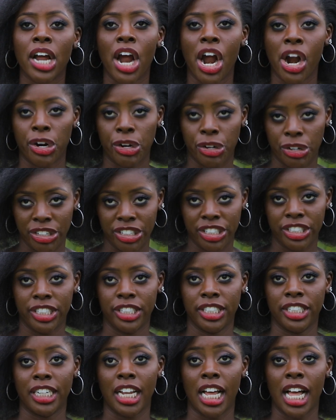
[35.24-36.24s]
Aaron
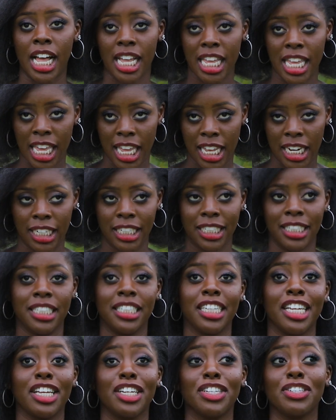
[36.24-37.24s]
again
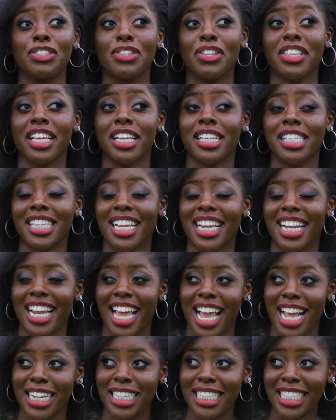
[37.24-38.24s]
in
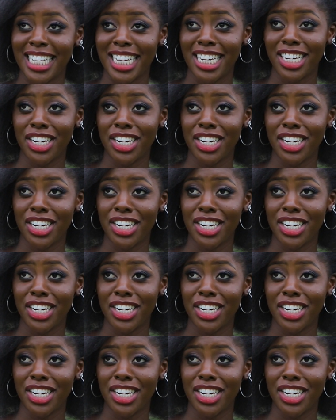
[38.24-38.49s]
2019.